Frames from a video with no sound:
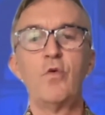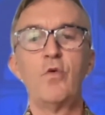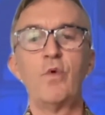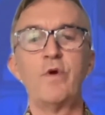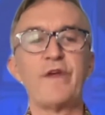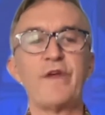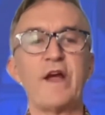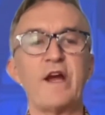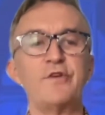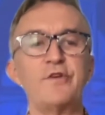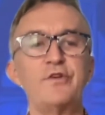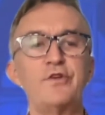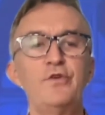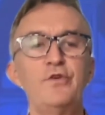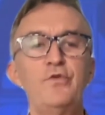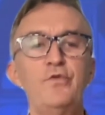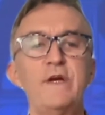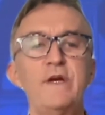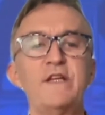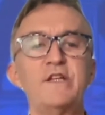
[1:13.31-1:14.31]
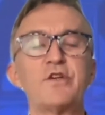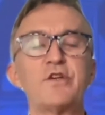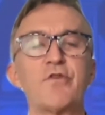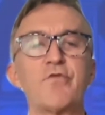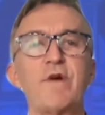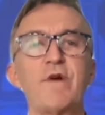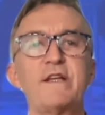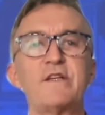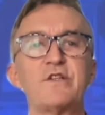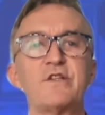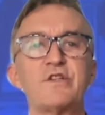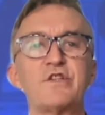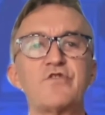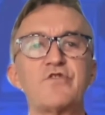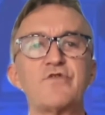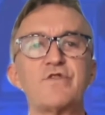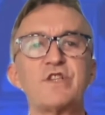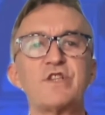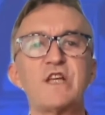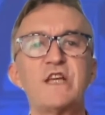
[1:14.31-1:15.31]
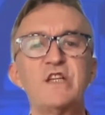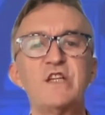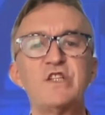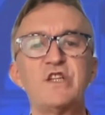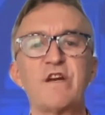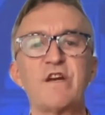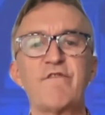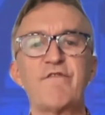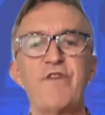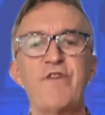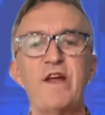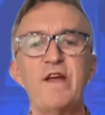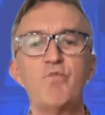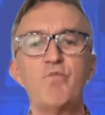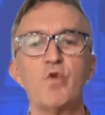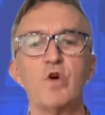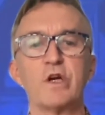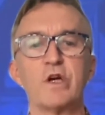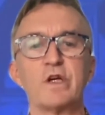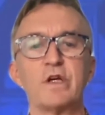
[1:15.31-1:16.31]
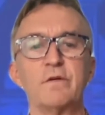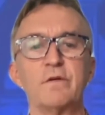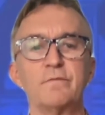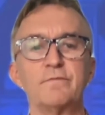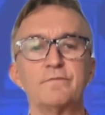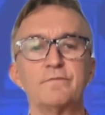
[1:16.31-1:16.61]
with our new integrated strategic framework,